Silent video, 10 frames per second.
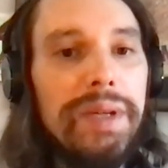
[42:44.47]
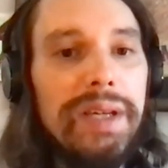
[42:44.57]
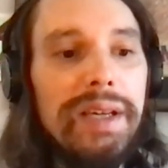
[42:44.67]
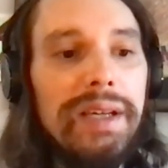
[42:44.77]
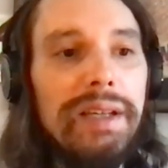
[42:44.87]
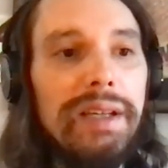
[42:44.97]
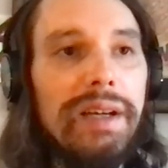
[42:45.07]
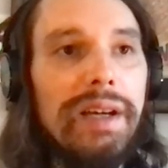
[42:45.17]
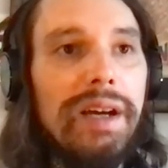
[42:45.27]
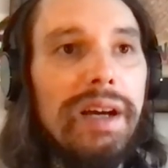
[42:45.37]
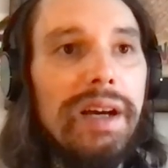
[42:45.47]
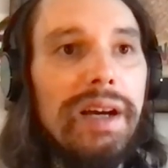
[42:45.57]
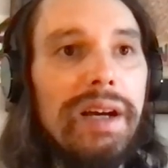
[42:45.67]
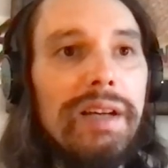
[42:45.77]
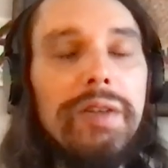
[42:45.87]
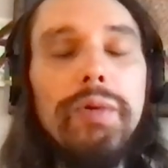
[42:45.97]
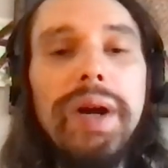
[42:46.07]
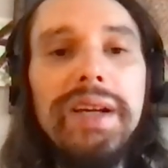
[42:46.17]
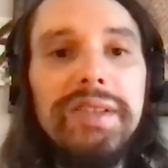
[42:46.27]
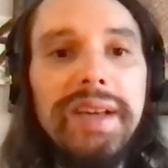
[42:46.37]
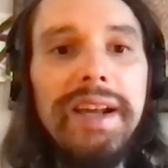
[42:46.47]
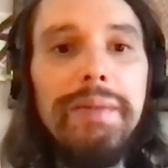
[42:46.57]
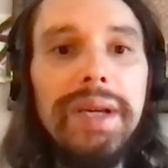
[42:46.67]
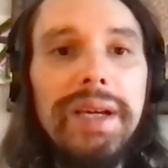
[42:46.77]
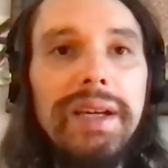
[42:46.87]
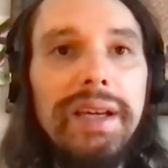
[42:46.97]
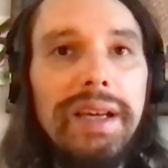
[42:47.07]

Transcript: being a US enemy.